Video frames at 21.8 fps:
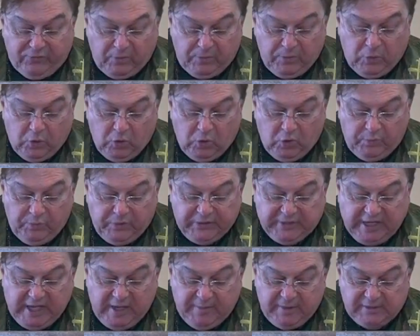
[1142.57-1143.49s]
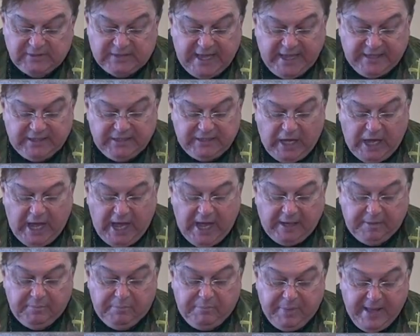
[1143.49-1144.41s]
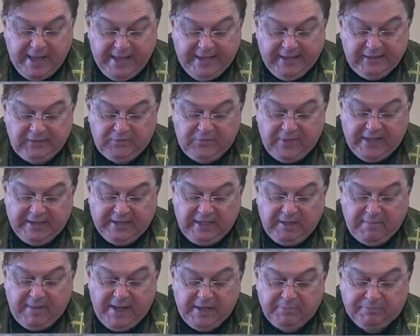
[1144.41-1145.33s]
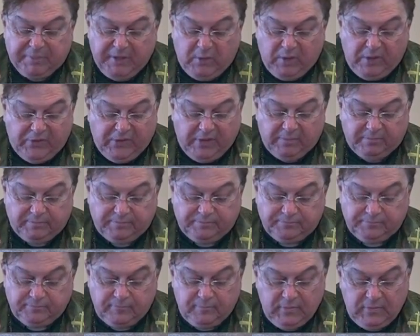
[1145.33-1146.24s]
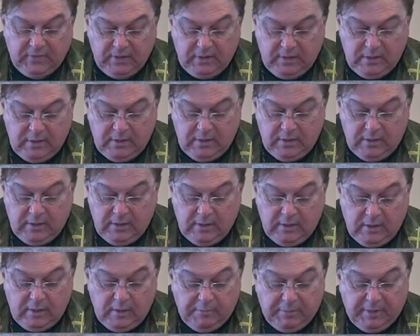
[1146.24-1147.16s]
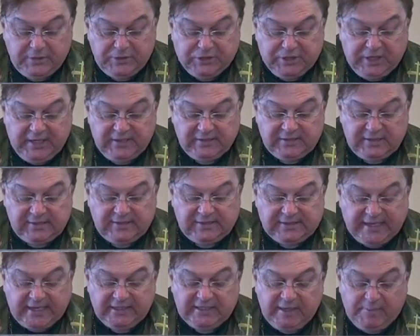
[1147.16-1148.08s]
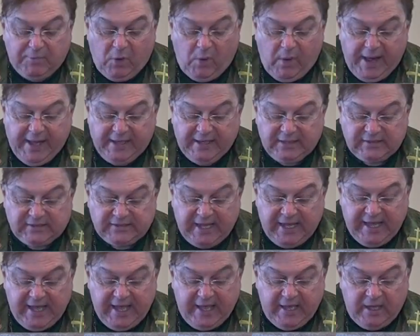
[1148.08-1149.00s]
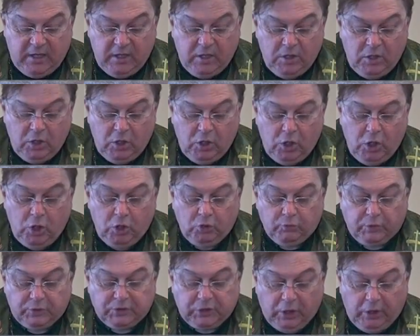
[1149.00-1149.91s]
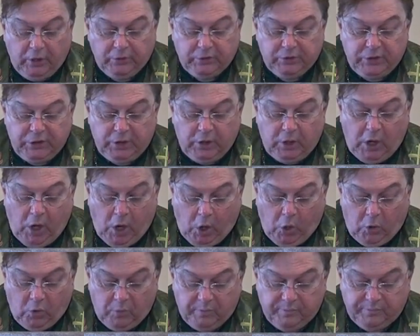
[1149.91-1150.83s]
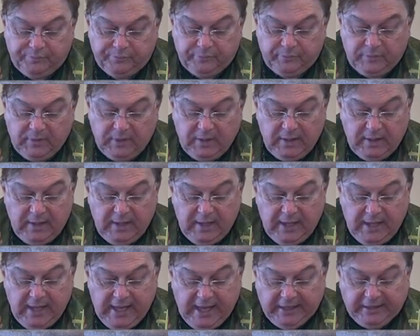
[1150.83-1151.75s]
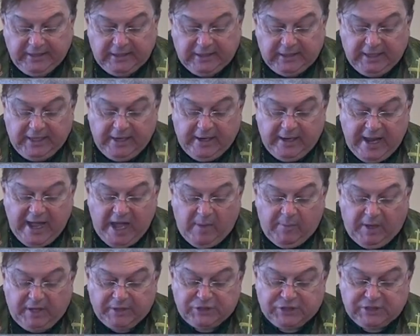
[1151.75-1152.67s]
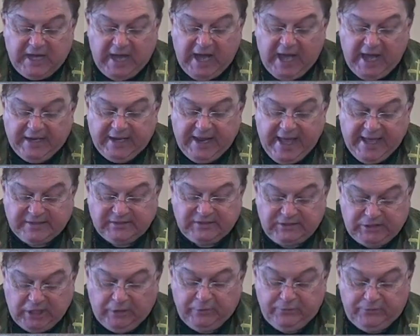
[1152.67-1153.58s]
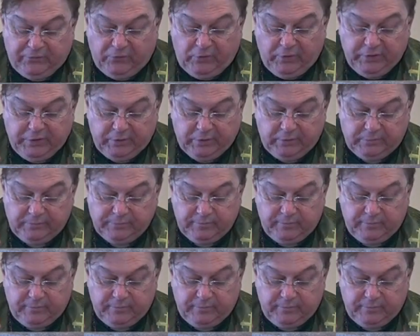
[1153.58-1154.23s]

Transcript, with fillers: from whom the demons had gone begged that he might be with him. But Jesus sent him away, saying, Return to your home and declare how much God has done for you.